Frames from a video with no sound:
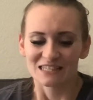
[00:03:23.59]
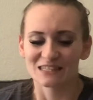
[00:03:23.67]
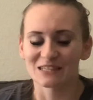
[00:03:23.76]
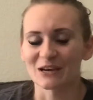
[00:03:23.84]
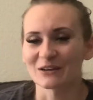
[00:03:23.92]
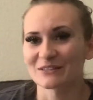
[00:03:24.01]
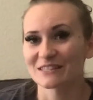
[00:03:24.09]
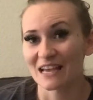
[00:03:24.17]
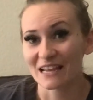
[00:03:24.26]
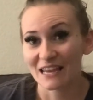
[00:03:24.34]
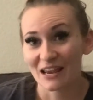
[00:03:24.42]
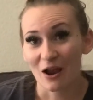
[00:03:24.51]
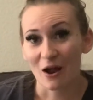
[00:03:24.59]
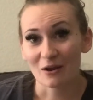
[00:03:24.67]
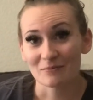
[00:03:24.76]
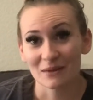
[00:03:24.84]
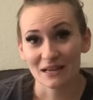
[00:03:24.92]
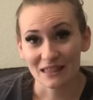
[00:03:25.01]
So second
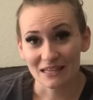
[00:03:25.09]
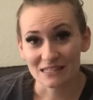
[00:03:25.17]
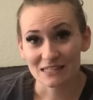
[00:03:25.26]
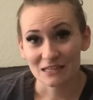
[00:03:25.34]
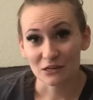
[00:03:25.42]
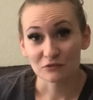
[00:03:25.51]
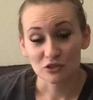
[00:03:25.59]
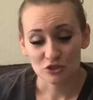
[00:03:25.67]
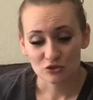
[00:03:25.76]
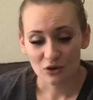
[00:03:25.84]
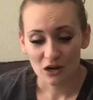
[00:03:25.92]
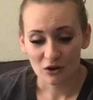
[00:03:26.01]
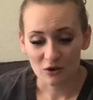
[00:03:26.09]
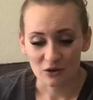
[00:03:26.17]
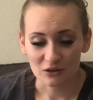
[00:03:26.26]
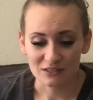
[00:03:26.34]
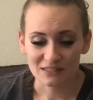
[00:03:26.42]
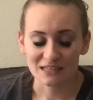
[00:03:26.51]
on my list of
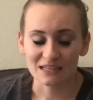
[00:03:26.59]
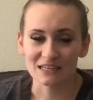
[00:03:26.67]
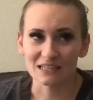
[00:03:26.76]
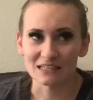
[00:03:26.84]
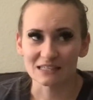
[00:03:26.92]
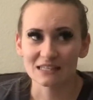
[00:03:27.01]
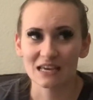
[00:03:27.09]
struggles is